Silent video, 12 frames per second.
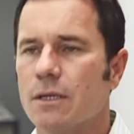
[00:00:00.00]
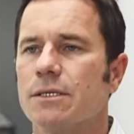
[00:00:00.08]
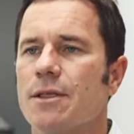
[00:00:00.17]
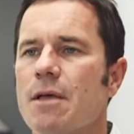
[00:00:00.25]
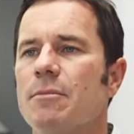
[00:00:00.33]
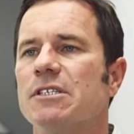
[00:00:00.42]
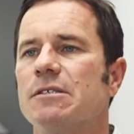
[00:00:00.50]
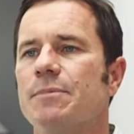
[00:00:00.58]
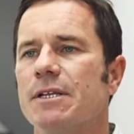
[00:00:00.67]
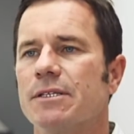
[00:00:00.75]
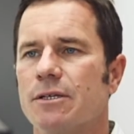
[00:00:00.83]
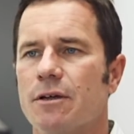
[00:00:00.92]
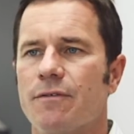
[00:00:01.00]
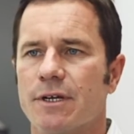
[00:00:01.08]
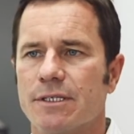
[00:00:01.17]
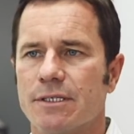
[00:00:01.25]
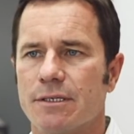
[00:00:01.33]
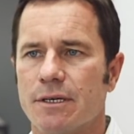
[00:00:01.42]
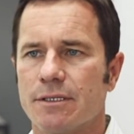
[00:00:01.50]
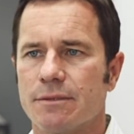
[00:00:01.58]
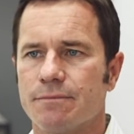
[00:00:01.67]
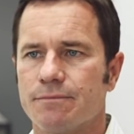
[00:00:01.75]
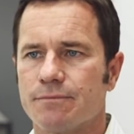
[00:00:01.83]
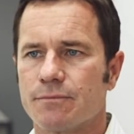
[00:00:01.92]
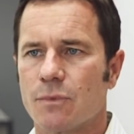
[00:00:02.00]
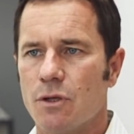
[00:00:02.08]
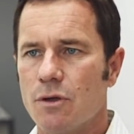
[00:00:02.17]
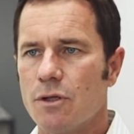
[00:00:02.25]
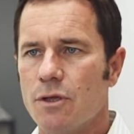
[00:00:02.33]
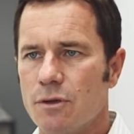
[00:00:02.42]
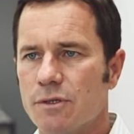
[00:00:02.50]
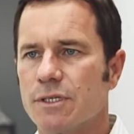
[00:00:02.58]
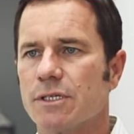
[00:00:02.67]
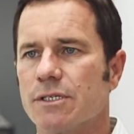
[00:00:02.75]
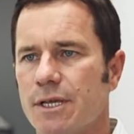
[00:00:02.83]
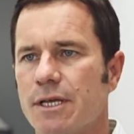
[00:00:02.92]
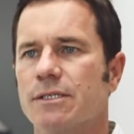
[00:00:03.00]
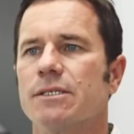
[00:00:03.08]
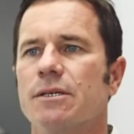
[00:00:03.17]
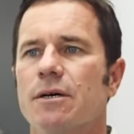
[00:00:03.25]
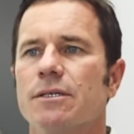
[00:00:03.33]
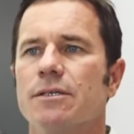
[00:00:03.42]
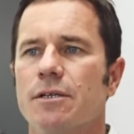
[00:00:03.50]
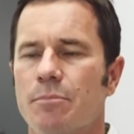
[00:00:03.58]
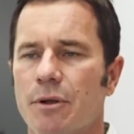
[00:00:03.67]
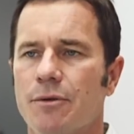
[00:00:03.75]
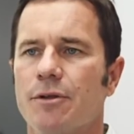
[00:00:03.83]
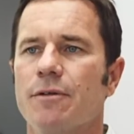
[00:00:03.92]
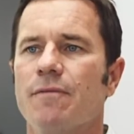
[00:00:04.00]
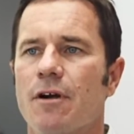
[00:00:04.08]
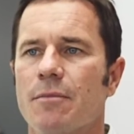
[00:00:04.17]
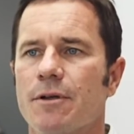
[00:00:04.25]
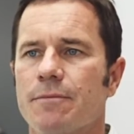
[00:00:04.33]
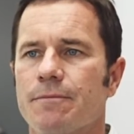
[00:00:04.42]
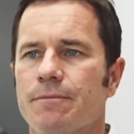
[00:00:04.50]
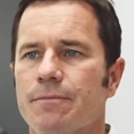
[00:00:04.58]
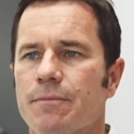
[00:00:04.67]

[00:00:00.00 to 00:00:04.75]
So the Atmos has been designed for exercise. You can use this to exercise in a polluted environment.